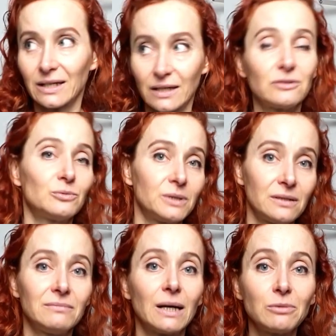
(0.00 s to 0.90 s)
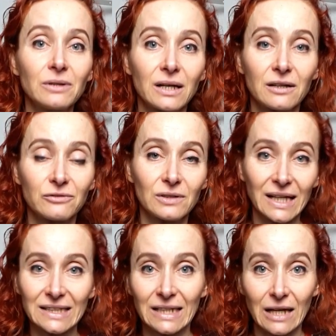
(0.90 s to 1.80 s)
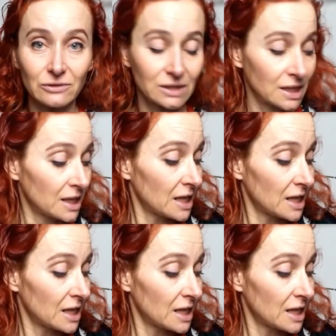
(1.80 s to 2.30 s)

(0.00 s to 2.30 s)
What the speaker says: I had to be double careful cutting out